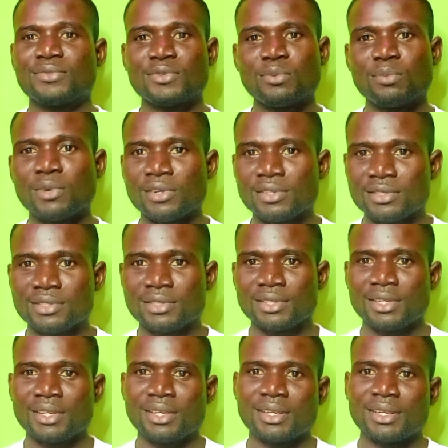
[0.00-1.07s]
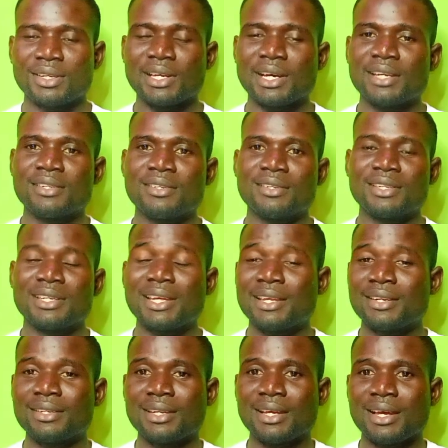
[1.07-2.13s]
2 months,
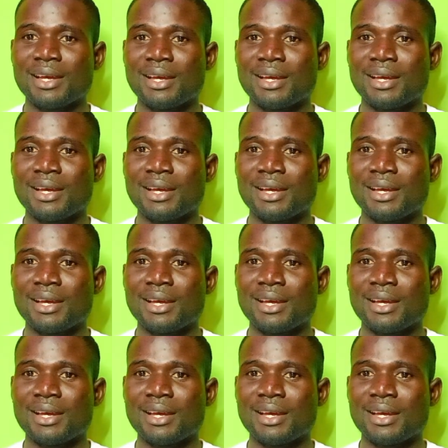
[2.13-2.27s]
then